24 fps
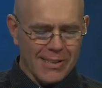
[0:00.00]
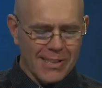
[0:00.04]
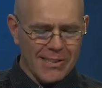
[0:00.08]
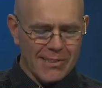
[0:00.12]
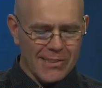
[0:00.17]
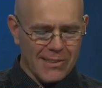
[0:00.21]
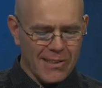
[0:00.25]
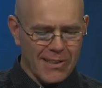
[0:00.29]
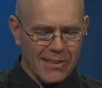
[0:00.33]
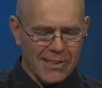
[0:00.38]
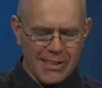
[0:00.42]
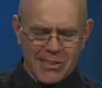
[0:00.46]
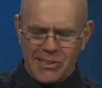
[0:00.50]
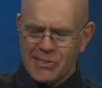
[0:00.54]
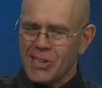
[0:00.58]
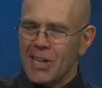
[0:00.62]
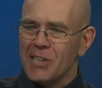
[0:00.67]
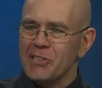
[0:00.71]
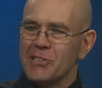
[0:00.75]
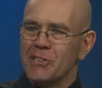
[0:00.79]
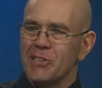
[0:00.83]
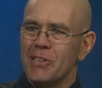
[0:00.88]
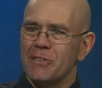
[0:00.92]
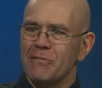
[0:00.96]
leads to the
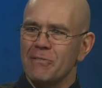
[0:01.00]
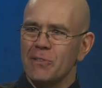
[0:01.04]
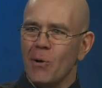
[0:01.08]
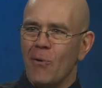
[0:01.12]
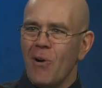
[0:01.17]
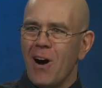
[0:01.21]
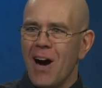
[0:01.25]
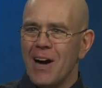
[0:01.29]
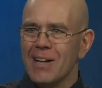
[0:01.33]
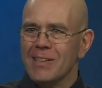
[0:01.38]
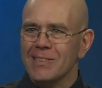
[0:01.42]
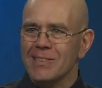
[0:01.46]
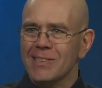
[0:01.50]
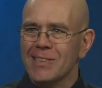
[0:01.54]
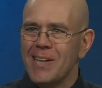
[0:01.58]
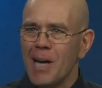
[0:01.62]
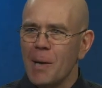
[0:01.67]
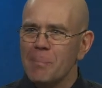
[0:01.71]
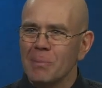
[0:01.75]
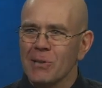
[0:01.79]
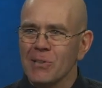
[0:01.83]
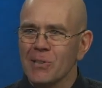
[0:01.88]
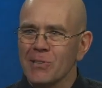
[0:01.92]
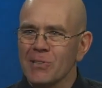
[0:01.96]
discussion of Johannes
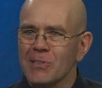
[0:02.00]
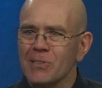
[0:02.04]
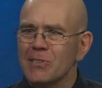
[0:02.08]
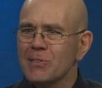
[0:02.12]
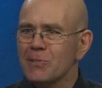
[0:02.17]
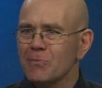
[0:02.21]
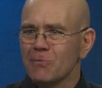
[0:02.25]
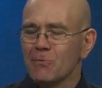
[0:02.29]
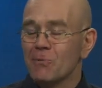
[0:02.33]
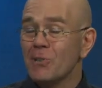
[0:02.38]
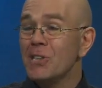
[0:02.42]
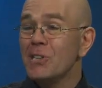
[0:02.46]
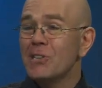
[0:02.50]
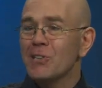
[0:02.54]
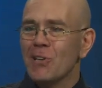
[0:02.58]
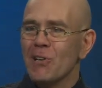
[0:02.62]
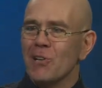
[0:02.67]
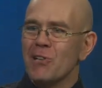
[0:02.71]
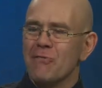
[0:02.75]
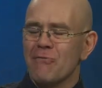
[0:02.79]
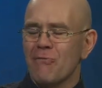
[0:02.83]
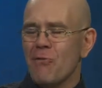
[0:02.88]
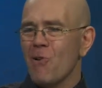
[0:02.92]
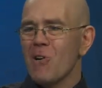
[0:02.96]
Kepler's
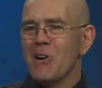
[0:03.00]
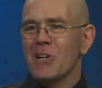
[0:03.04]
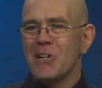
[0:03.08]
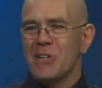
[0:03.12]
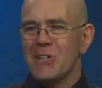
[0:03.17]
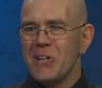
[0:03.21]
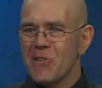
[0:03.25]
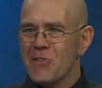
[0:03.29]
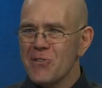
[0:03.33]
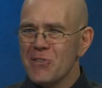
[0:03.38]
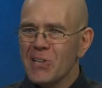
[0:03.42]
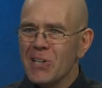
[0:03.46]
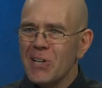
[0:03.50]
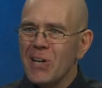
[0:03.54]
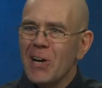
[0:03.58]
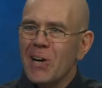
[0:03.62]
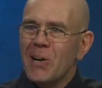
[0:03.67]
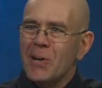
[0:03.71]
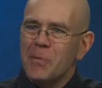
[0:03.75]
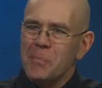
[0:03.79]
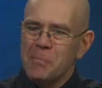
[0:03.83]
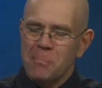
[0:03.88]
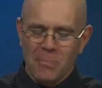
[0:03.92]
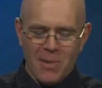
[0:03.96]
research 400 years
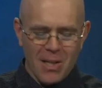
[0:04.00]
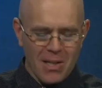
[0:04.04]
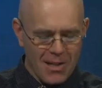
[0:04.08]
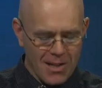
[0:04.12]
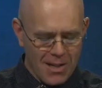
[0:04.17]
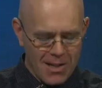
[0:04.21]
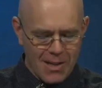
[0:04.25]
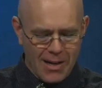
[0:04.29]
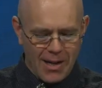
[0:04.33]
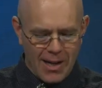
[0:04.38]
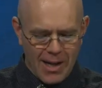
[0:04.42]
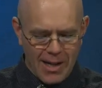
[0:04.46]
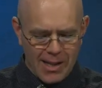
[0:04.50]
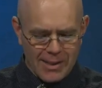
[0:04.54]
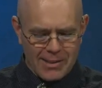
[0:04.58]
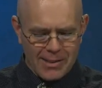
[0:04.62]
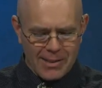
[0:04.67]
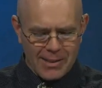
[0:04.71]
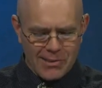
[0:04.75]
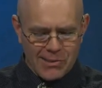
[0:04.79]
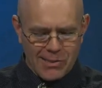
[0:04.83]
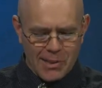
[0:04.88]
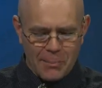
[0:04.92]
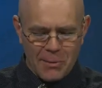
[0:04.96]
ago.
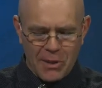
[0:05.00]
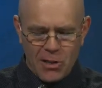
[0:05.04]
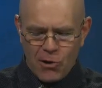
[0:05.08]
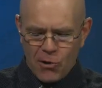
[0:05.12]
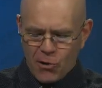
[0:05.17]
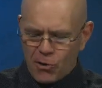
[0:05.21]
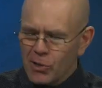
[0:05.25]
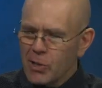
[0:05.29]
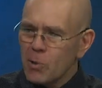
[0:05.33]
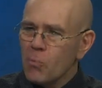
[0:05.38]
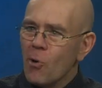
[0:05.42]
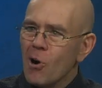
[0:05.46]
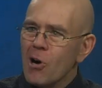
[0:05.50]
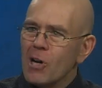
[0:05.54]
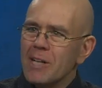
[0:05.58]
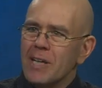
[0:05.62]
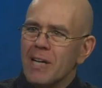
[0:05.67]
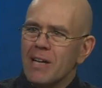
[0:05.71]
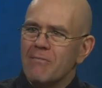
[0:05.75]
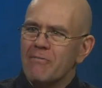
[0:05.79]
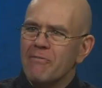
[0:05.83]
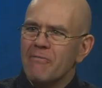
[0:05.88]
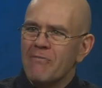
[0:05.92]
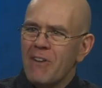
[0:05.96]
Did some of the early work
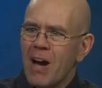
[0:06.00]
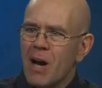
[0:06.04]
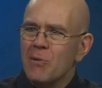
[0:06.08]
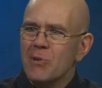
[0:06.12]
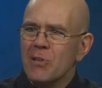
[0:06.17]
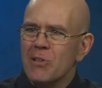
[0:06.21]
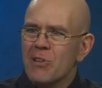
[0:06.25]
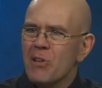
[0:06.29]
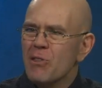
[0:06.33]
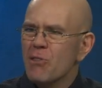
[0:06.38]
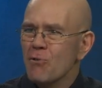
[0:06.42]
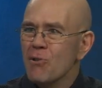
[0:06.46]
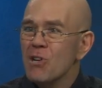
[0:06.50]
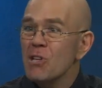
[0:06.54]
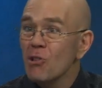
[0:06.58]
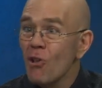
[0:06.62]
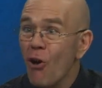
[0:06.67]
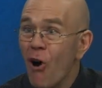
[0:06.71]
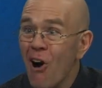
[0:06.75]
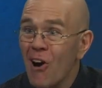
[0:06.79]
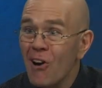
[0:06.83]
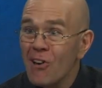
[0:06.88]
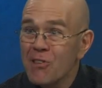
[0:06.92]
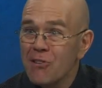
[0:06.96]
and founded the 3
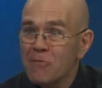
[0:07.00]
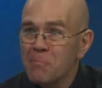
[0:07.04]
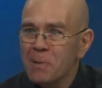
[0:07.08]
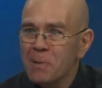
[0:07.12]
laws of